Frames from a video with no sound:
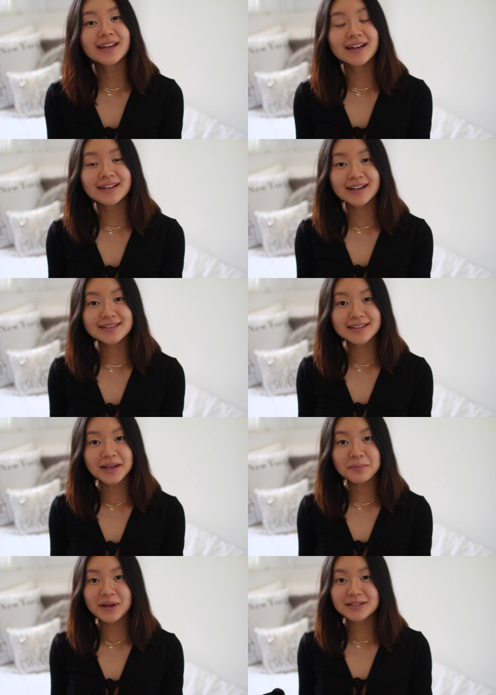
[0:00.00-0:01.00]
The next
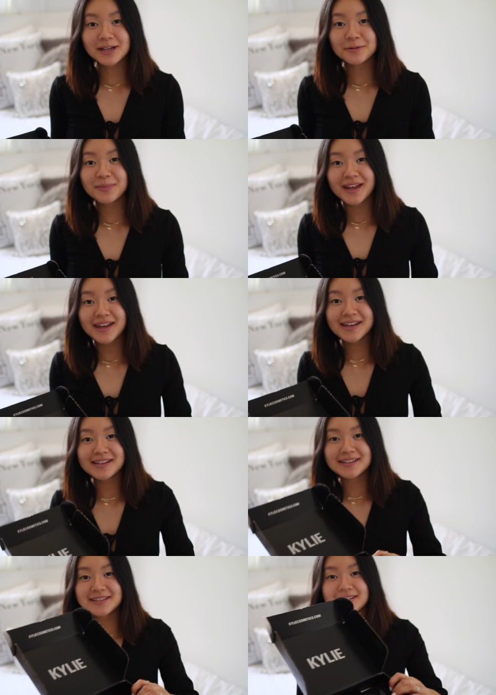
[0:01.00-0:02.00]
thing I picked up
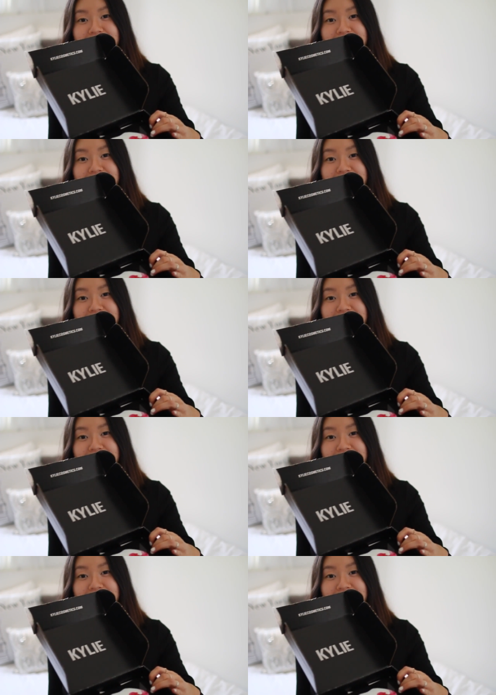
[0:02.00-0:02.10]
is